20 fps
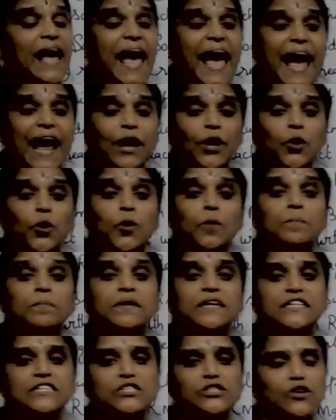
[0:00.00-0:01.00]

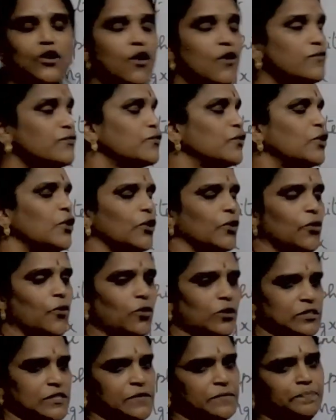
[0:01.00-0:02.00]
anomers of
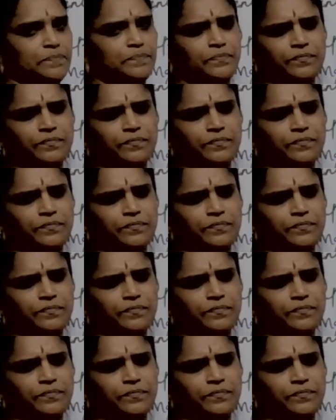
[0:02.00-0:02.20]
glucose.